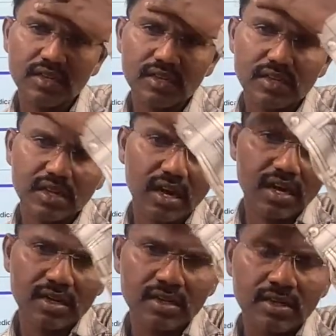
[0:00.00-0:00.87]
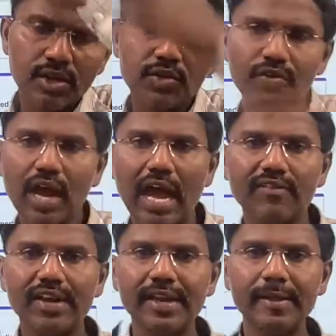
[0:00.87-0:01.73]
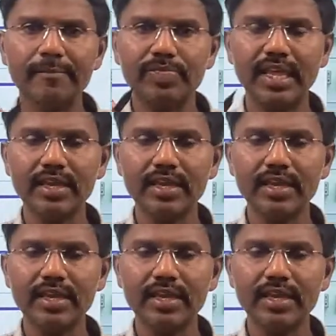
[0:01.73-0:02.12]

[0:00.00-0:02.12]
Yeah. If you have anything,